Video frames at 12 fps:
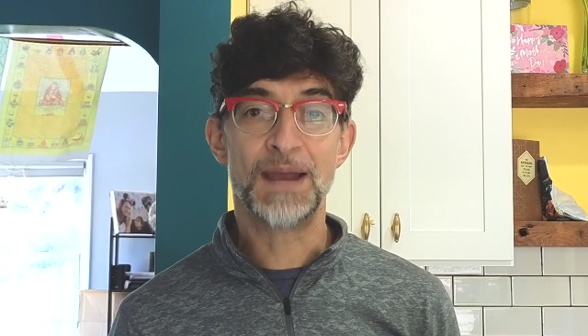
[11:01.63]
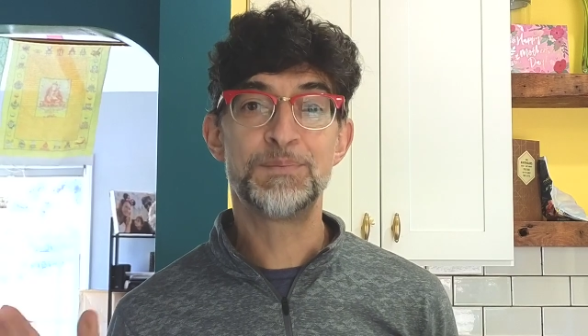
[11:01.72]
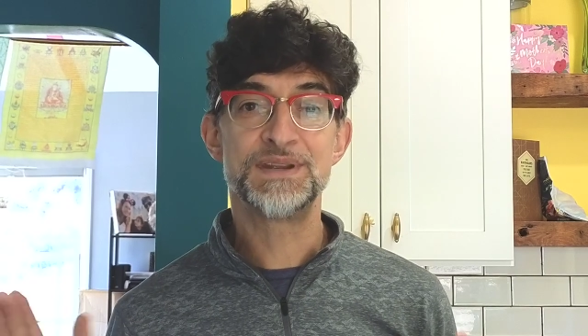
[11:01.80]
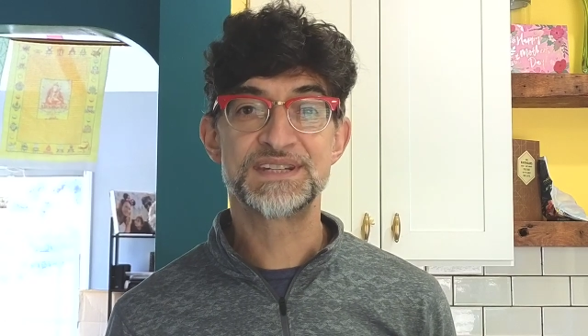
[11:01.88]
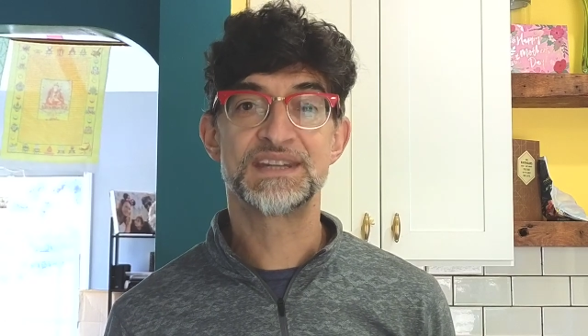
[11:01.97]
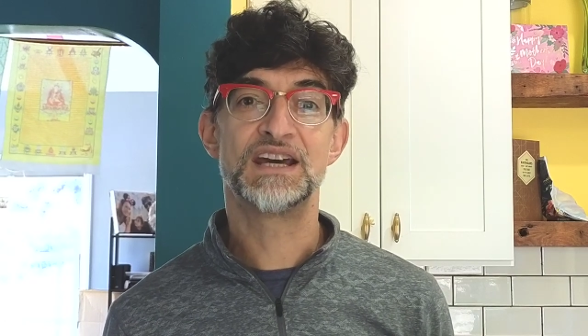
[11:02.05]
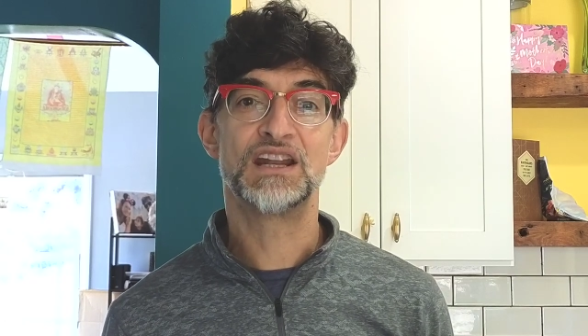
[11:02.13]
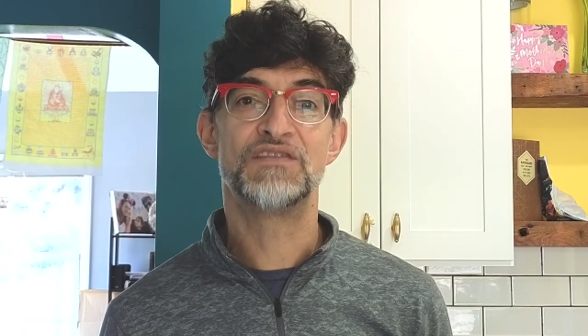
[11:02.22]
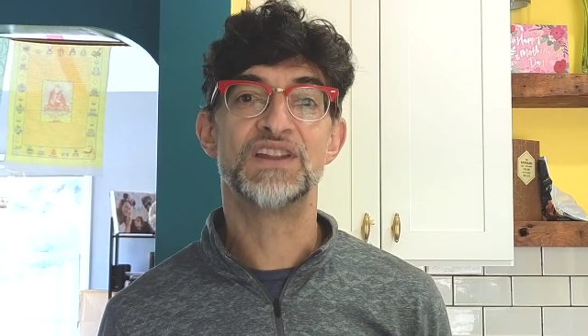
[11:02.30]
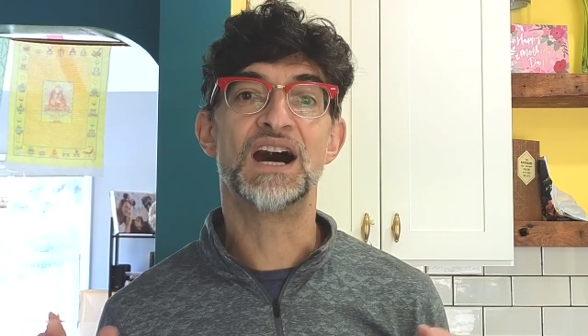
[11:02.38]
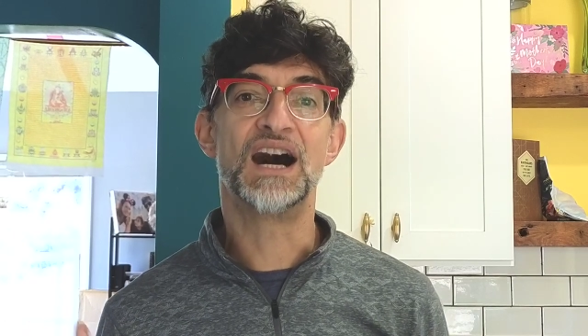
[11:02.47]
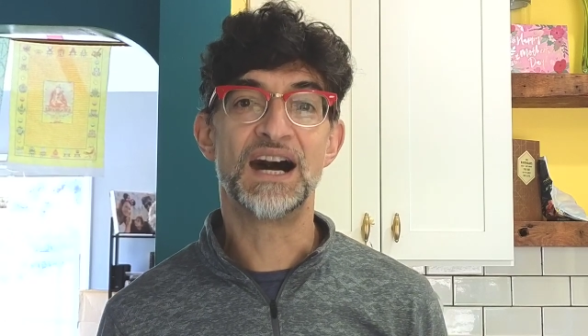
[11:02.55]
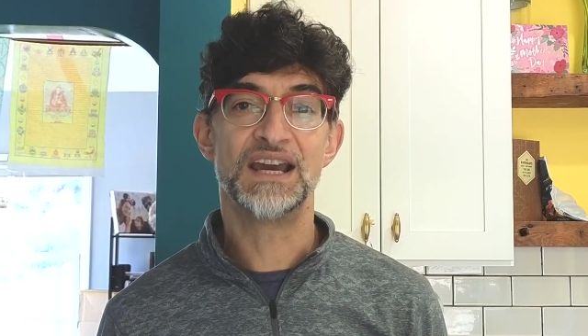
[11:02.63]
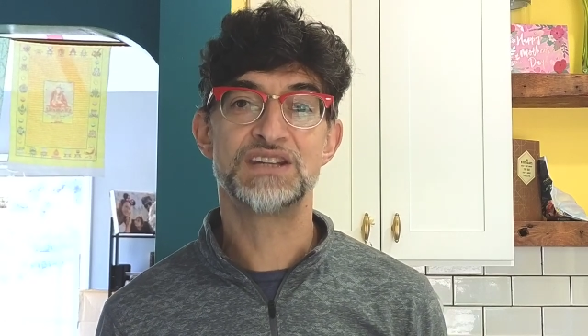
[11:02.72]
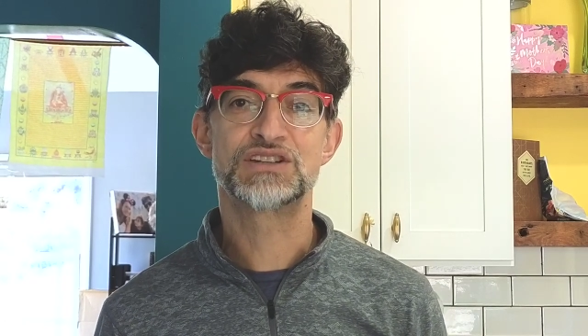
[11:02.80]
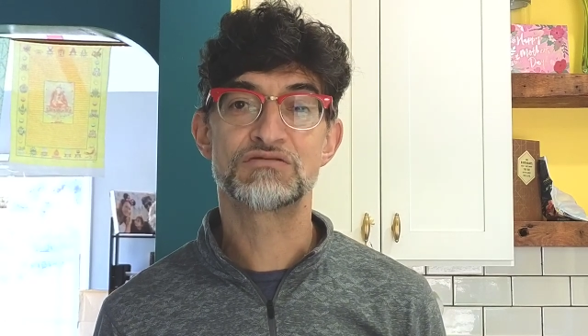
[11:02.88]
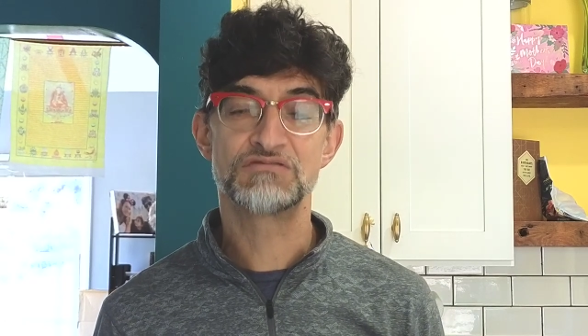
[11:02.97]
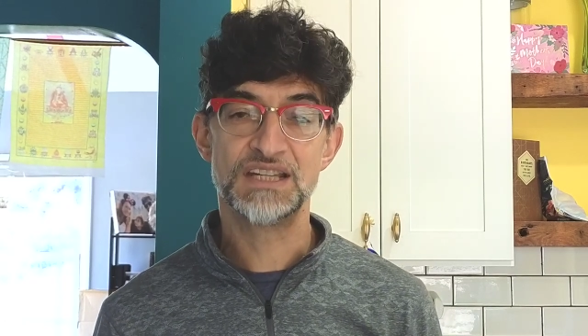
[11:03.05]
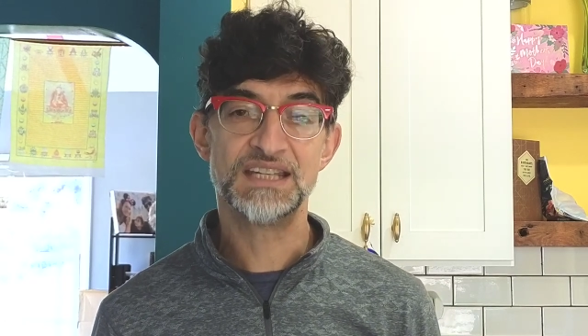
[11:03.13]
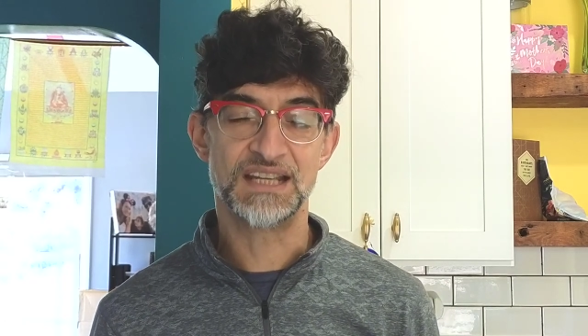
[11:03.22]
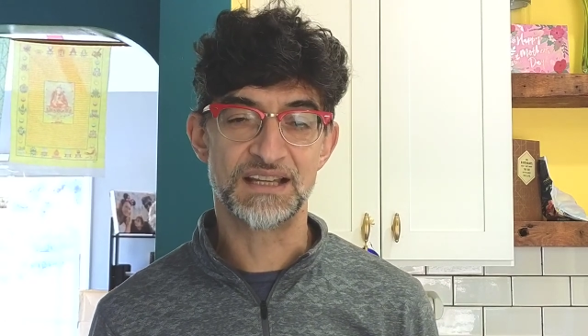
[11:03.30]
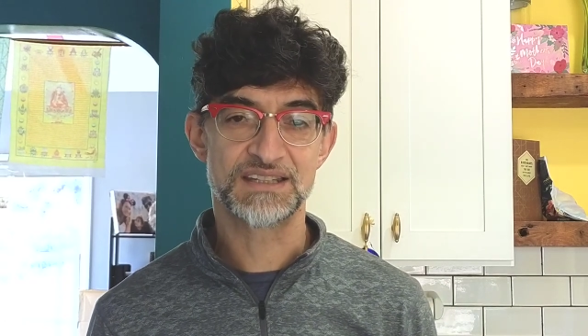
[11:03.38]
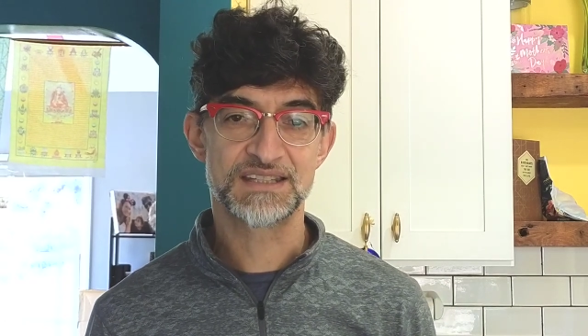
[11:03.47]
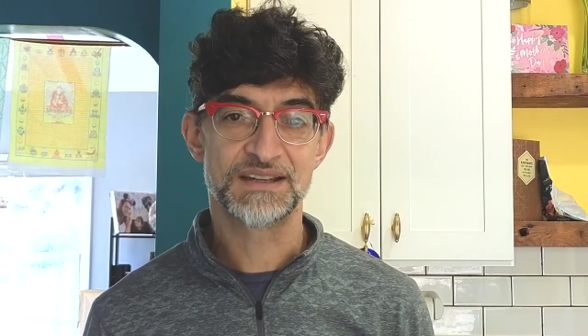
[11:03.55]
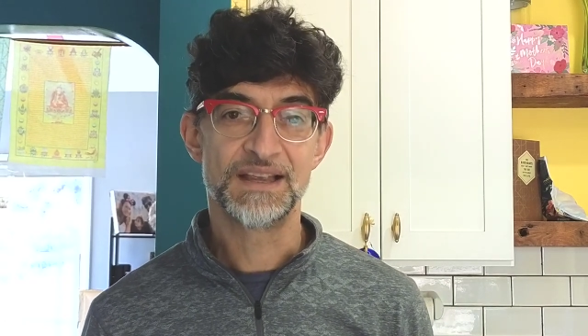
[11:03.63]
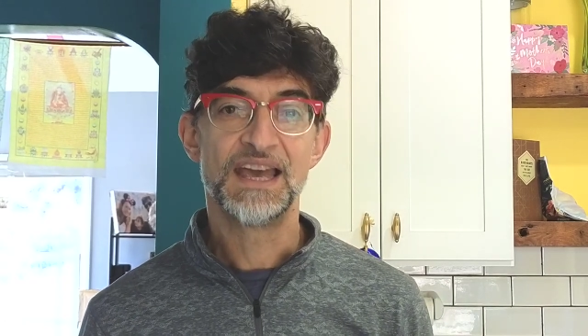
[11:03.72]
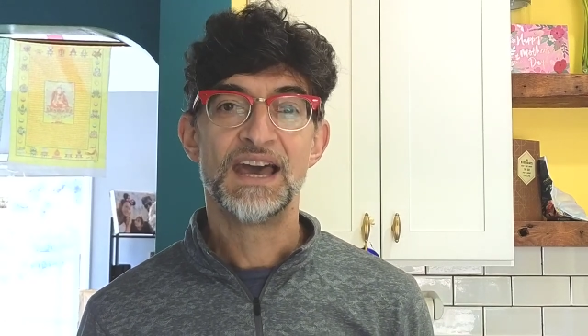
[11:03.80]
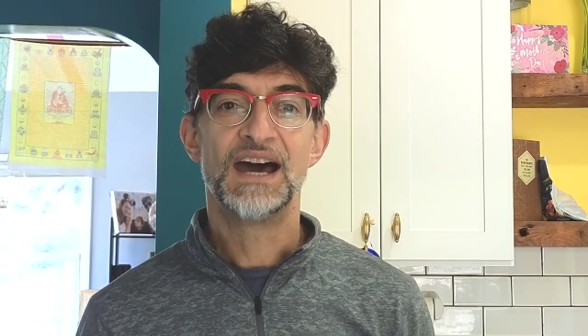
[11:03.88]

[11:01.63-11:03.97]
5% of the highest readings.